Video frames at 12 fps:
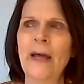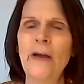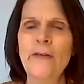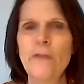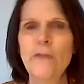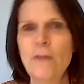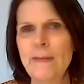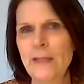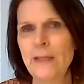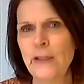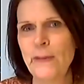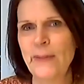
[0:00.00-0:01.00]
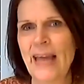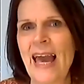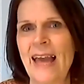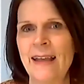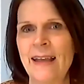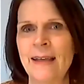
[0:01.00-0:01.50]
Over in the
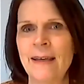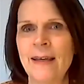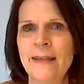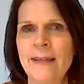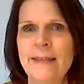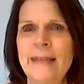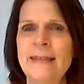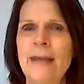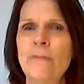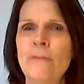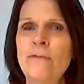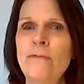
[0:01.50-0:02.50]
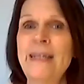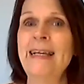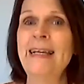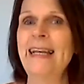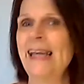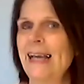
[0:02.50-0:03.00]
UK, there's a
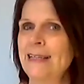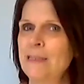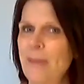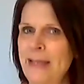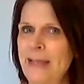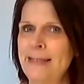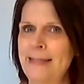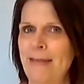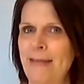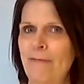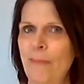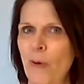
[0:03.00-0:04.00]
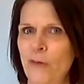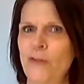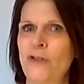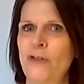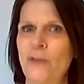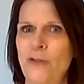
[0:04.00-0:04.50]
really expensive
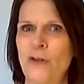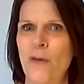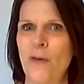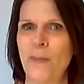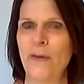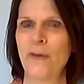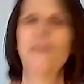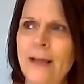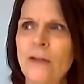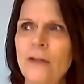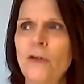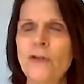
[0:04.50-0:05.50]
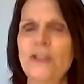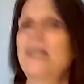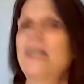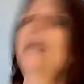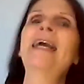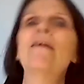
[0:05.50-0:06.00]
posh shoe shop. Got to
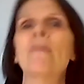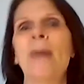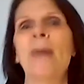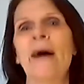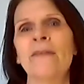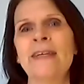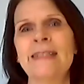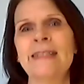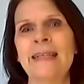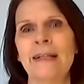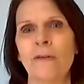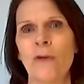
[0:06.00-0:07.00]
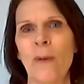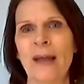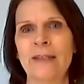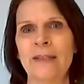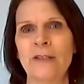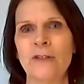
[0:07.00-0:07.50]
hear about this little
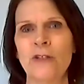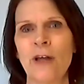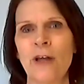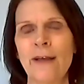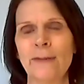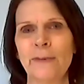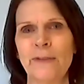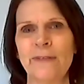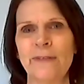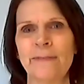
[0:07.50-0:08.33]
Rwandan child.